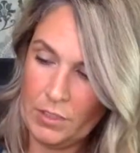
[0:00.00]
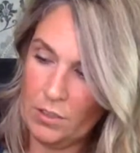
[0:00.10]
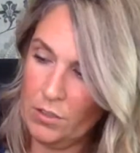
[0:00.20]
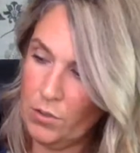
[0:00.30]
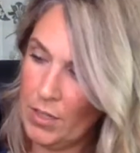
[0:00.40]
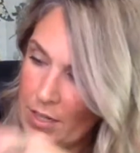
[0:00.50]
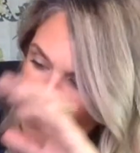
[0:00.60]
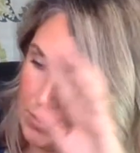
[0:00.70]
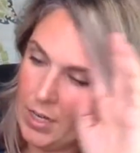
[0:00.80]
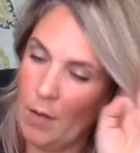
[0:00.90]
So that's
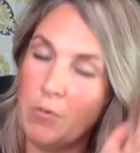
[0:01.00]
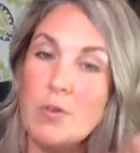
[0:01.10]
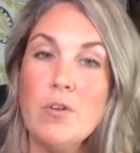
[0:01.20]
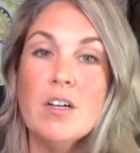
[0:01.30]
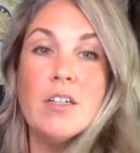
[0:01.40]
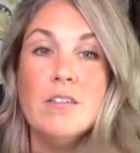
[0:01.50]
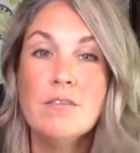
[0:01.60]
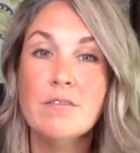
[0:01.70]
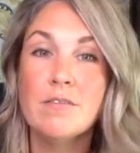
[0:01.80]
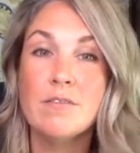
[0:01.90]
for Capricorn.
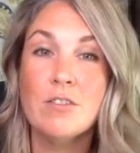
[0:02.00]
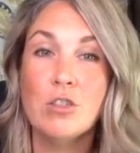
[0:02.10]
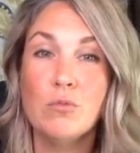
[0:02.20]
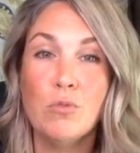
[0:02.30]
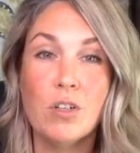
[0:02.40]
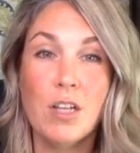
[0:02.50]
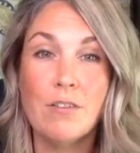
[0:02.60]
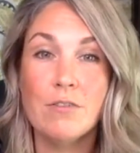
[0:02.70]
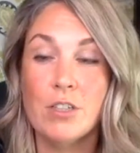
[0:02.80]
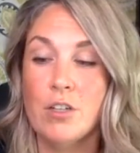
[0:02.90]
2 more
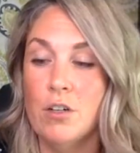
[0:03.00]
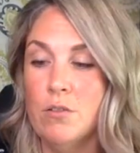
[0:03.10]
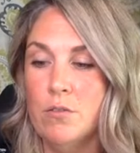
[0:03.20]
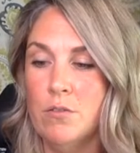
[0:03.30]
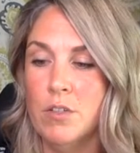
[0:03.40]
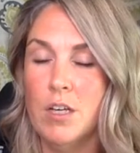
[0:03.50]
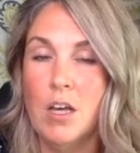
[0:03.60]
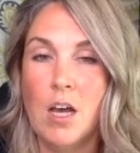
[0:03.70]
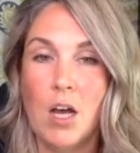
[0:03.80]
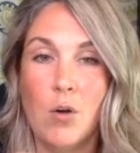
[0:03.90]
left to go.
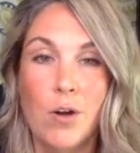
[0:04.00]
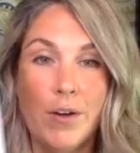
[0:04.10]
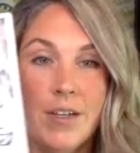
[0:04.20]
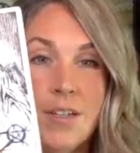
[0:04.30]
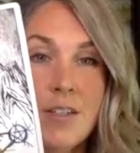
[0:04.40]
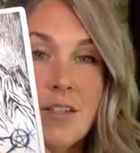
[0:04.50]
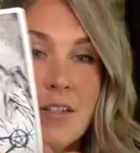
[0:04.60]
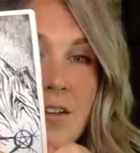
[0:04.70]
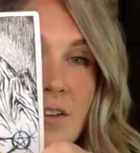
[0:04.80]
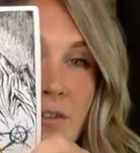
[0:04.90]

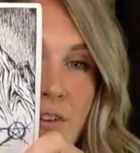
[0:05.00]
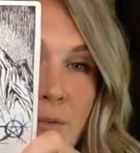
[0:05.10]
Aquarius, 3